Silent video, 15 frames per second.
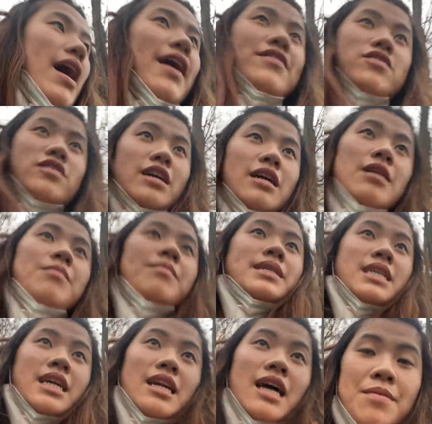after my
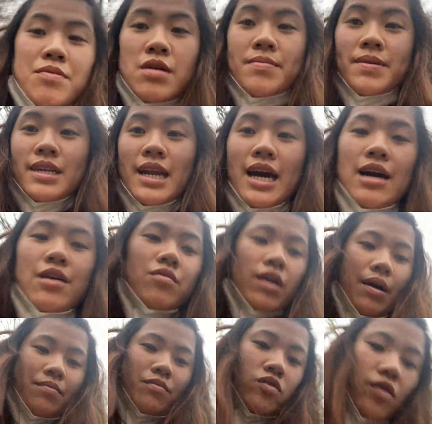T and I appointment now while
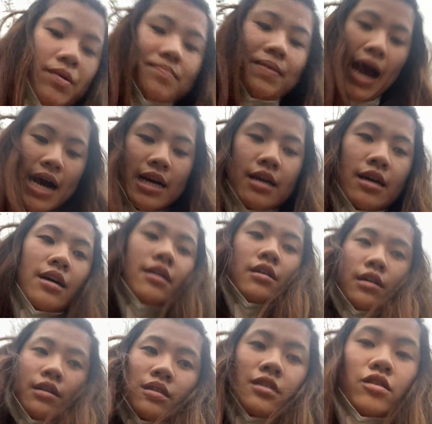I'm just going back
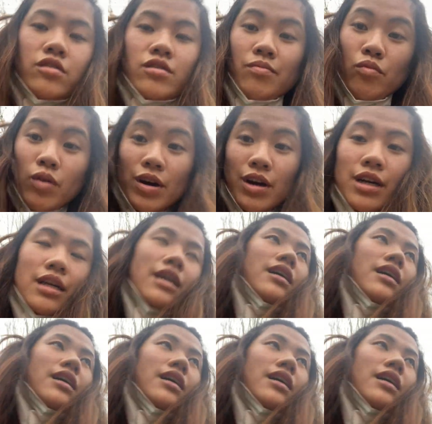to do some work.